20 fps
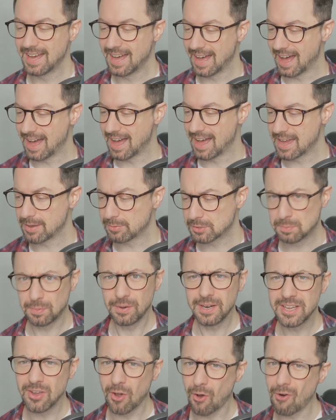Uh, it was
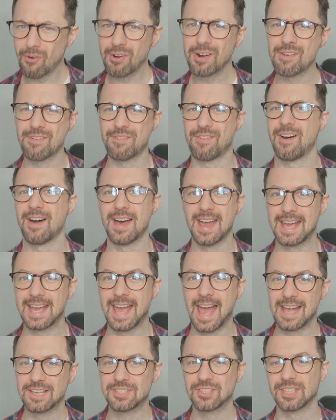pretty horrifying
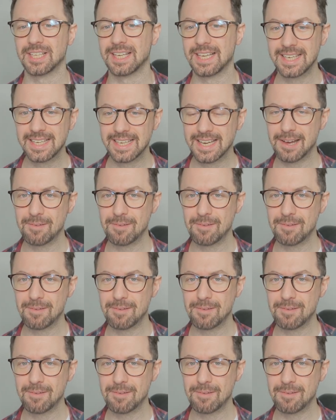actually.